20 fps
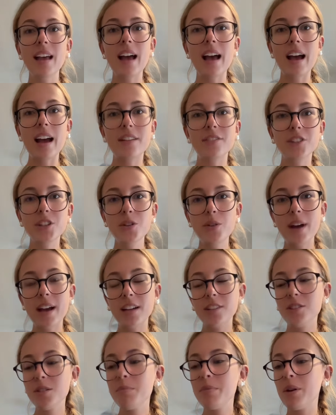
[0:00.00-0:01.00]
After you
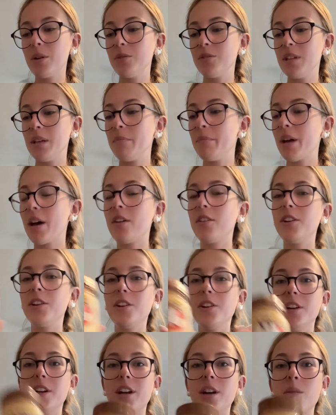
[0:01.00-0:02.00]
add your protein powder,
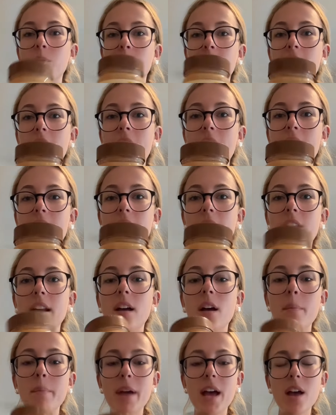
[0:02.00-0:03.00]
you're going to want to add
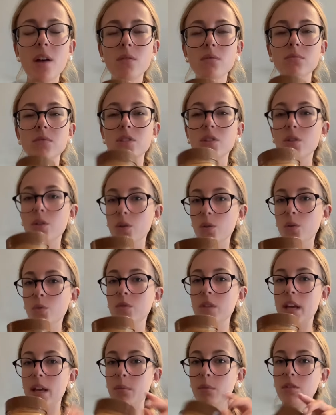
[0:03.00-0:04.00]
about 2
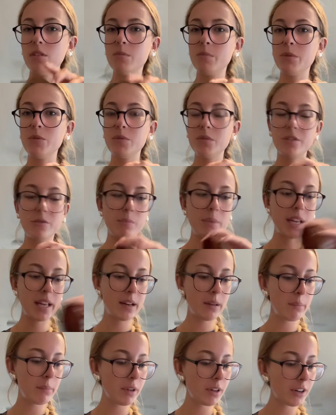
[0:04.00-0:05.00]
tablespoons of
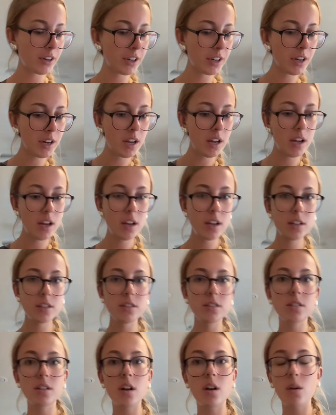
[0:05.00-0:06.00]
peanut butter.
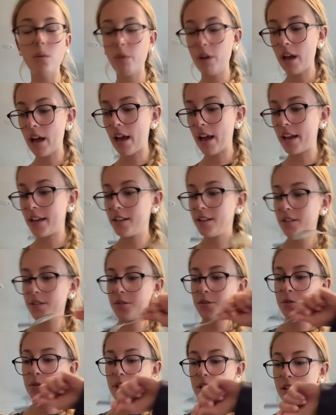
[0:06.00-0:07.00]
So what I
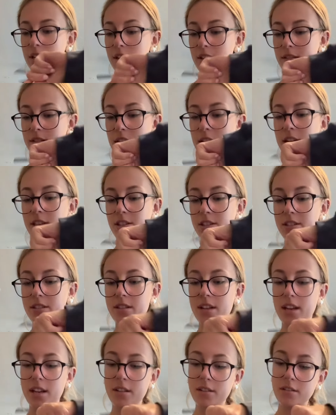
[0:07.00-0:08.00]
do is I just
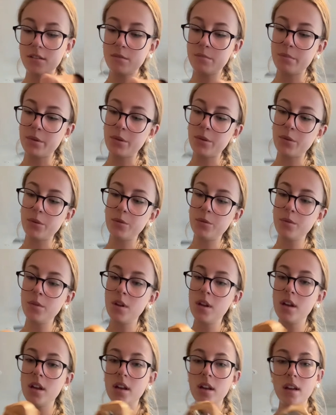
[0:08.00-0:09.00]
take a spoon
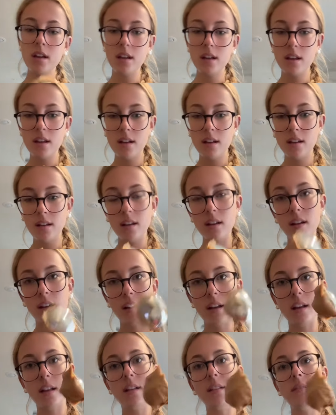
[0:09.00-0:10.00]

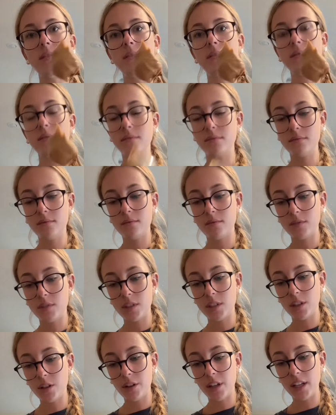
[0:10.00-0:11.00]
and
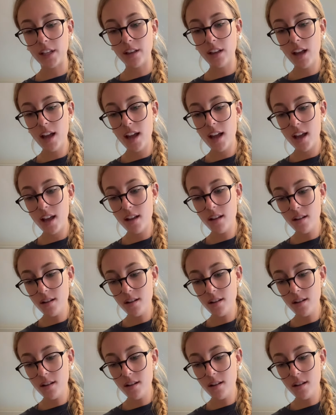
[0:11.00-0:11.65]
go like that.